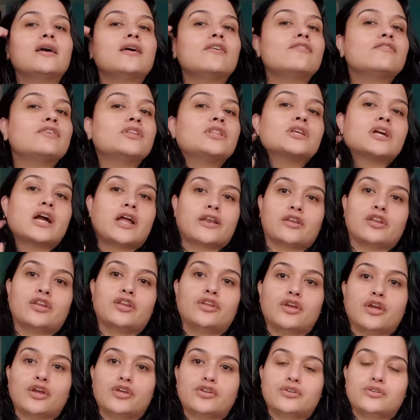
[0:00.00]
with
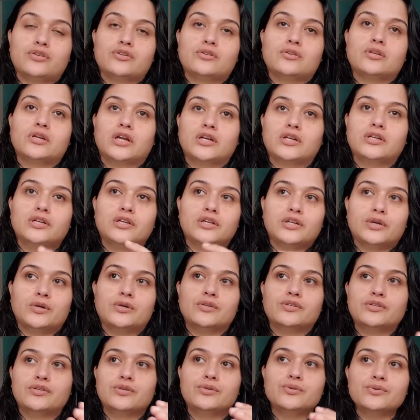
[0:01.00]
continu
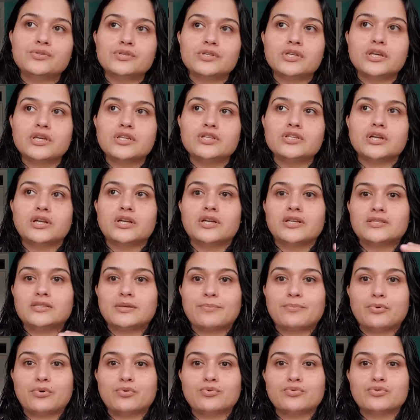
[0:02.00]
continuous usage it is
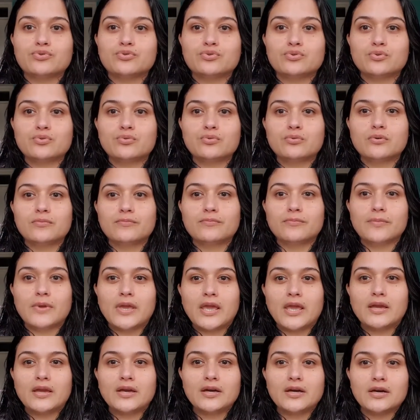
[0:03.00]
supposed to
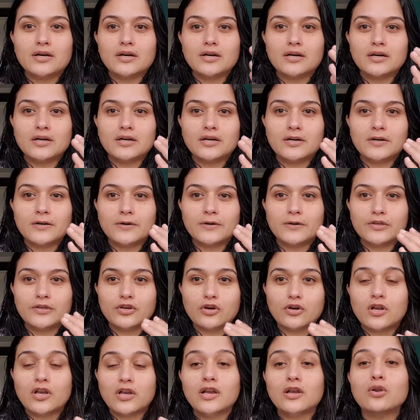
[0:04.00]
make uh,
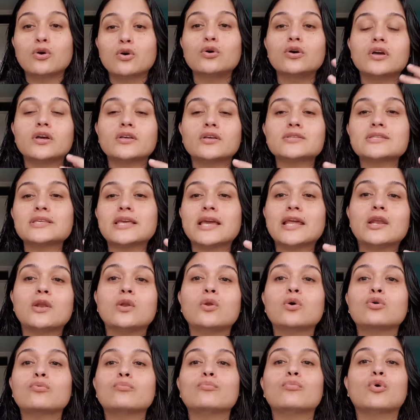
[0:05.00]
your look skin
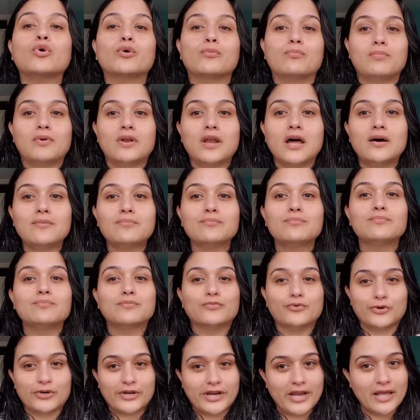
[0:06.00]
look more plump
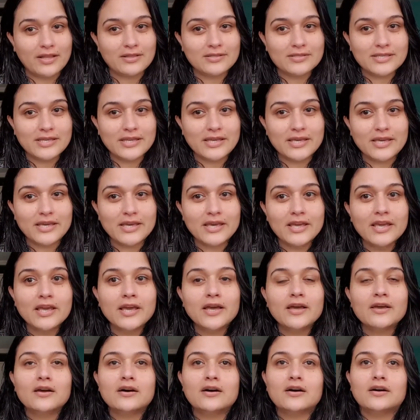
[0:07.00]
more healthy
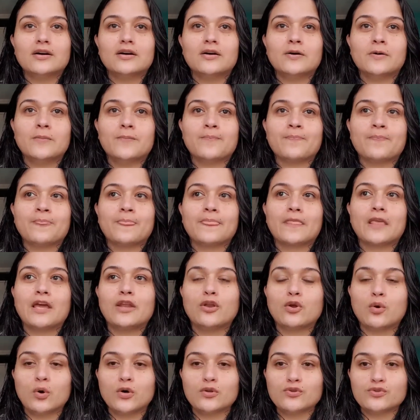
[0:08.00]
um,
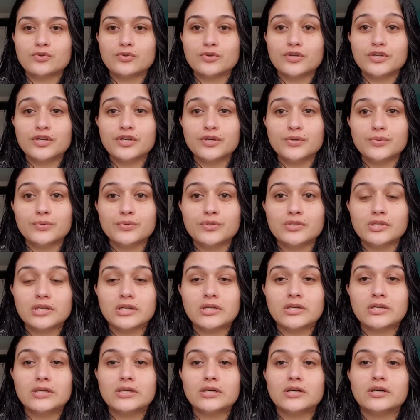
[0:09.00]
and also reduce
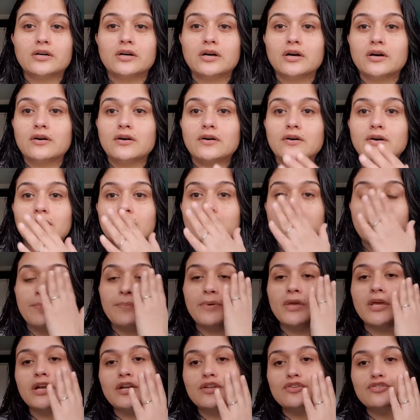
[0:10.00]
the uh,
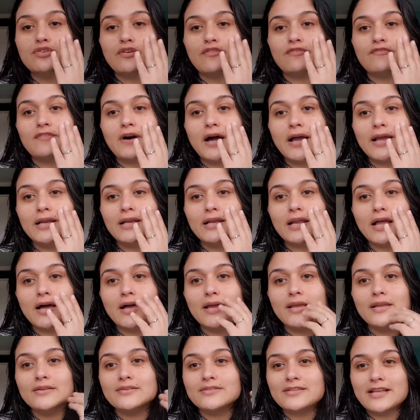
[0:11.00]
appearance of fine
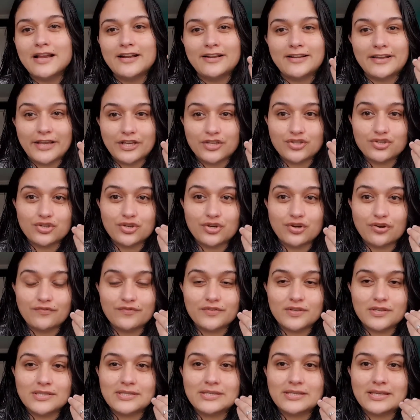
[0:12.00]
lines and texture of
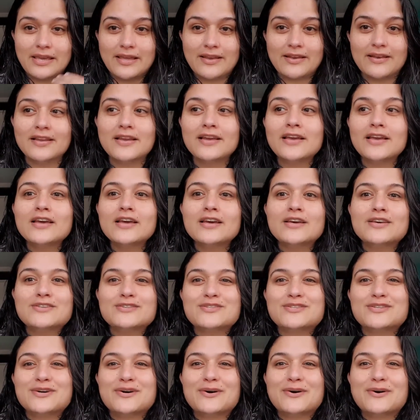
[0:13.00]
the skin
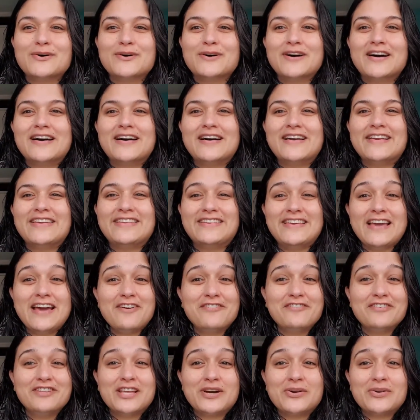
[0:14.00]
so uh, yeah
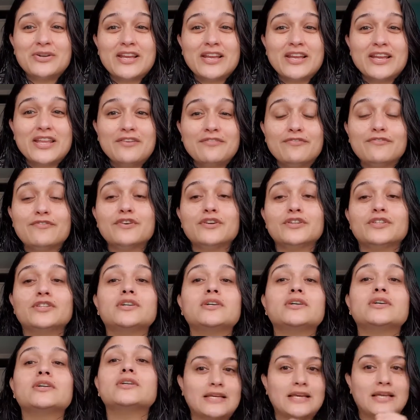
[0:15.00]
without any
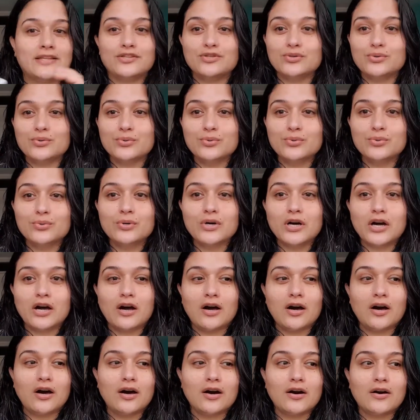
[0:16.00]
further ado
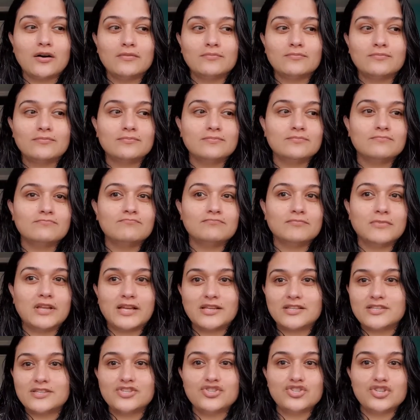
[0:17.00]
uh,
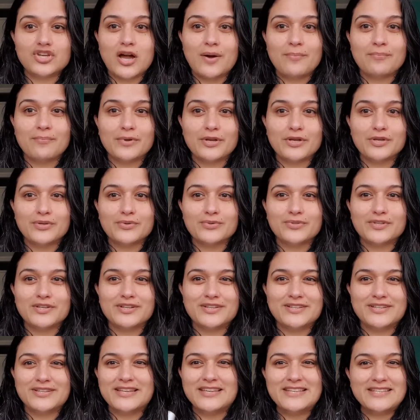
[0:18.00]
let's jump into
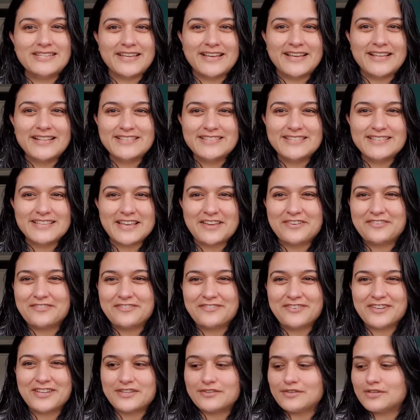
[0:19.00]
the details
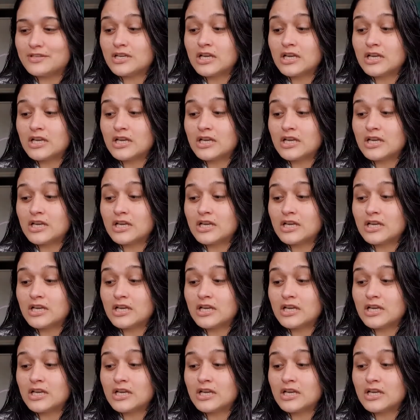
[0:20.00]
if it